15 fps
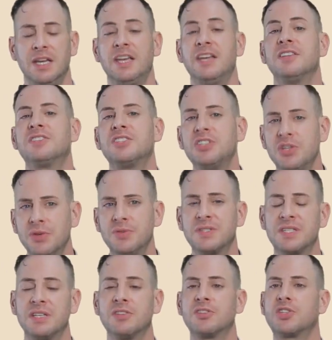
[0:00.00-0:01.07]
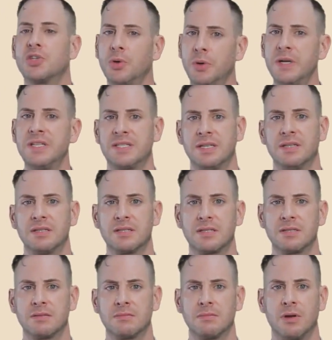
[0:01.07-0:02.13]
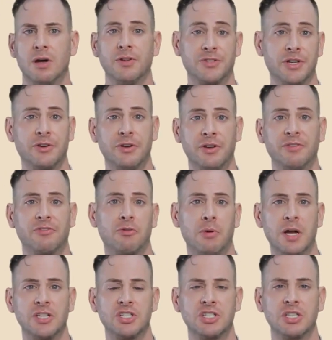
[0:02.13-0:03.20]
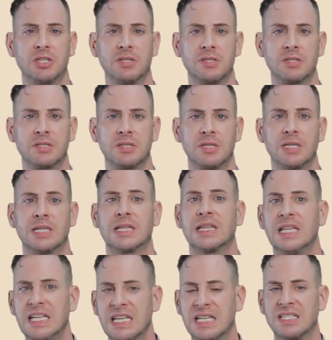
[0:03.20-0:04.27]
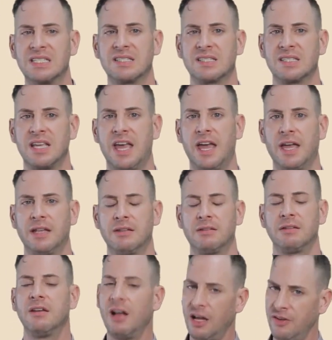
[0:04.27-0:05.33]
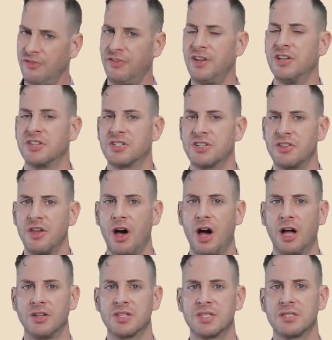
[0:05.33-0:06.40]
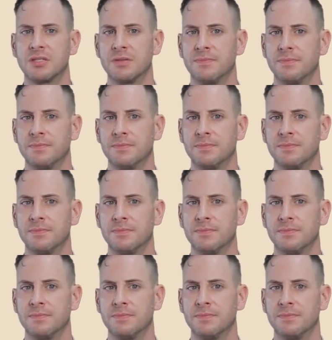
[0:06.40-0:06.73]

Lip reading: It's used in choices, alternative questions, lists, and unfinished thoughts.